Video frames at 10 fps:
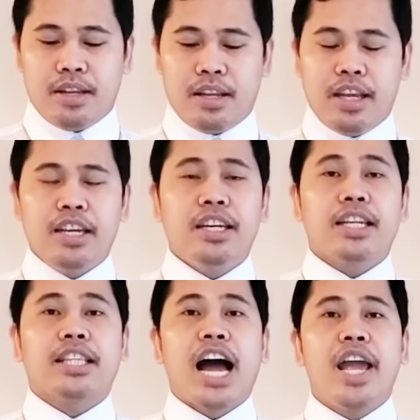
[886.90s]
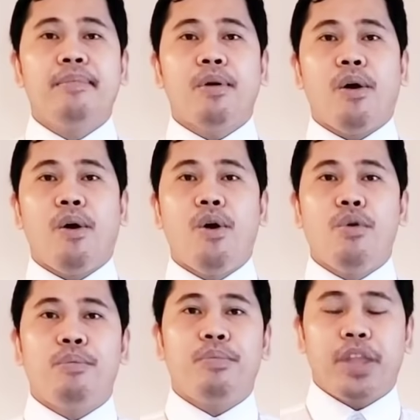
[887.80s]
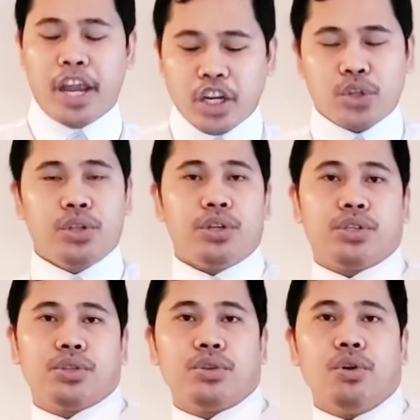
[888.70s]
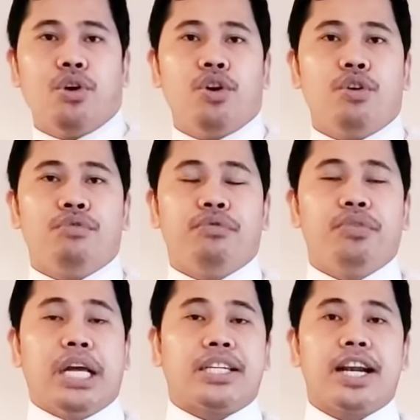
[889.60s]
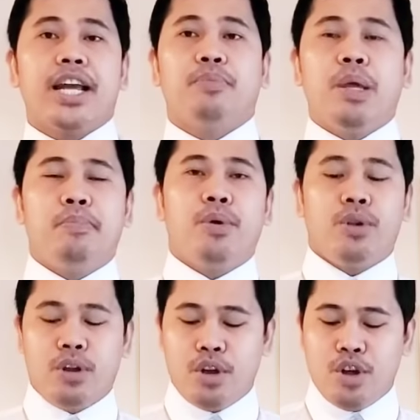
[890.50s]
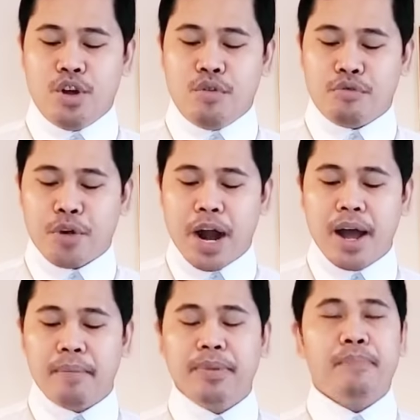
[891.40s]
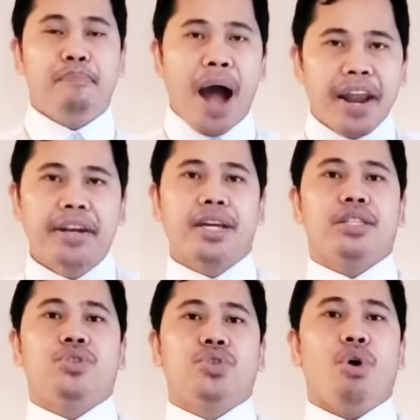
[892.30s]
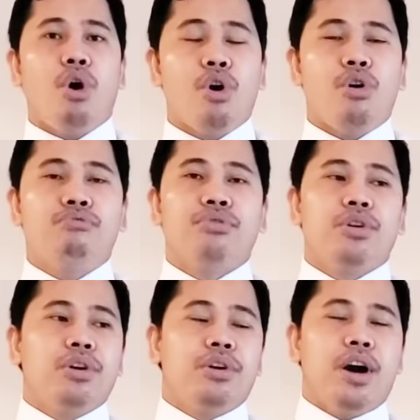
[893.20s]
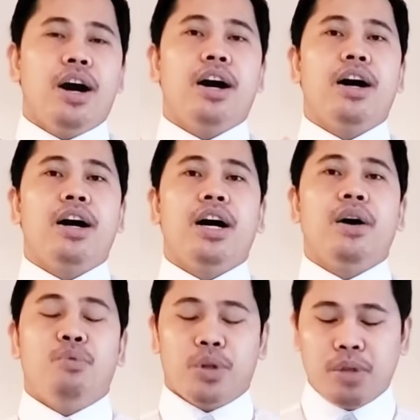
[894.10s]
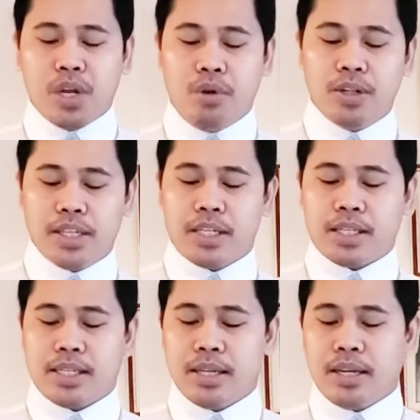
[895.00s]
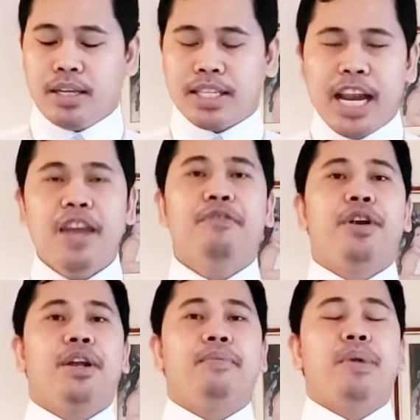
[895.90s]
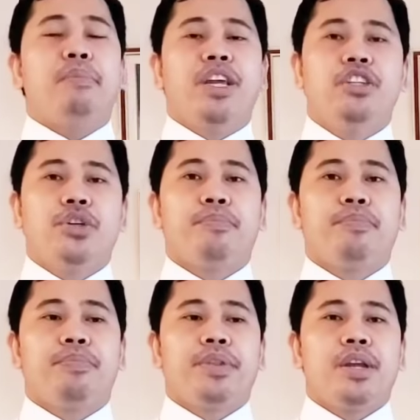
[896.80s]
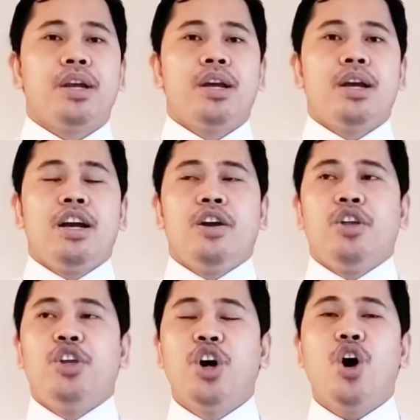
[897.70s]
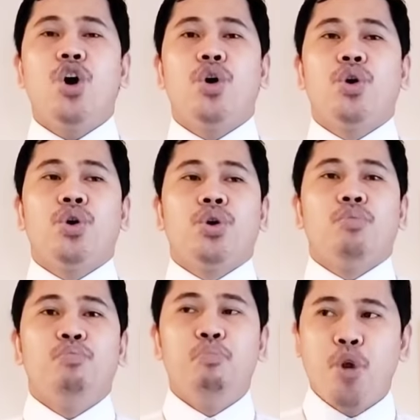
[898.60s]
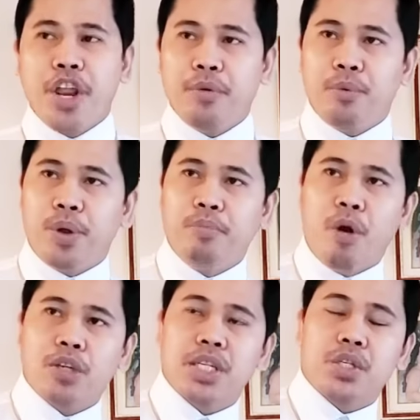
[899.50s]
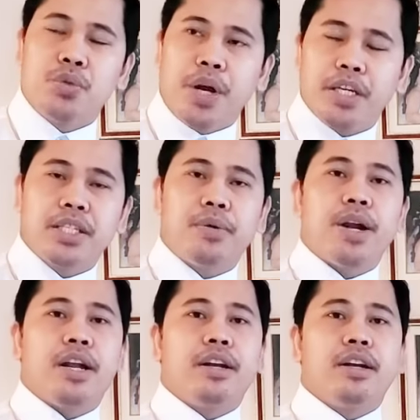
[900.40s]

in the time of exodus of the Israelite people from the bondage of uh, what they call this slavery from Egypt. You know, when, when Moses raised the rod,